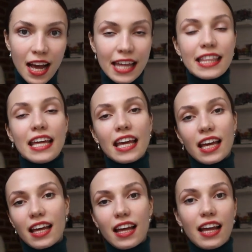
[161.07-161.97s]
I
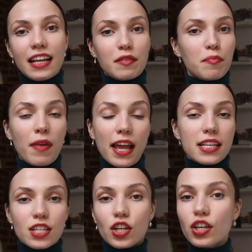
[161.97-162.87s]
think it
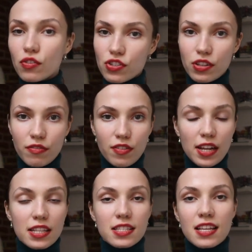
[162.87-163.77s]
makes a huge
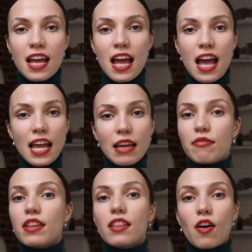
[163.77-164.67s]
difference,
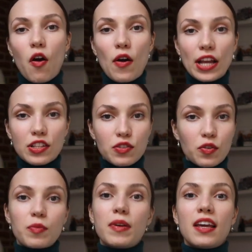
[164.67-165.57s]
even though it
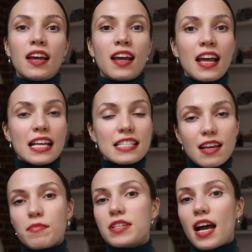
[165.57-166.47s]
took me
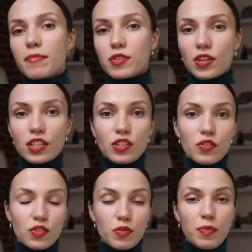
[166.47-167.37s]
some time to get
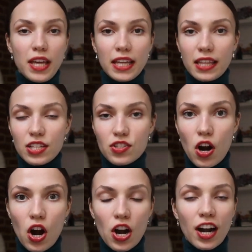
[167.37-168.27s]
used to being in the
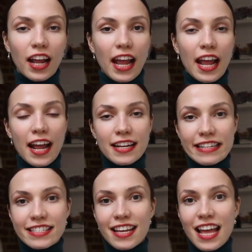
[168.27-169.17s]
dark
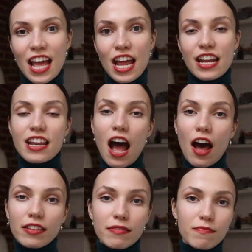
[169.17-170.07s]
and
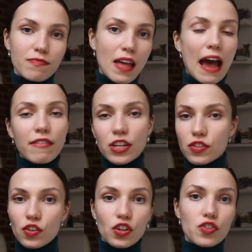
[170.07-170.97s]
not having
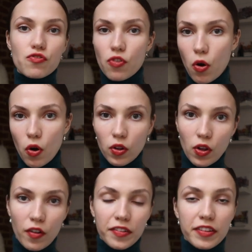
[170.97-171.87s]
to
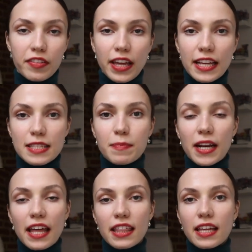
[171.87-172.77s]
control all the things,
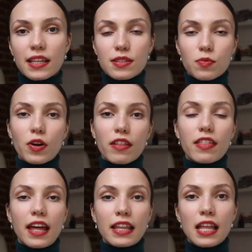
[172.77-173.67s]
but I think it's
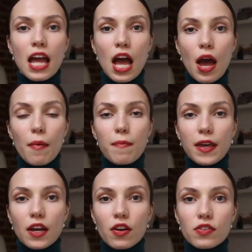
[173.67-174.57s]
worth it
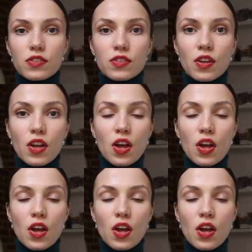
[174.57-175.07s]
because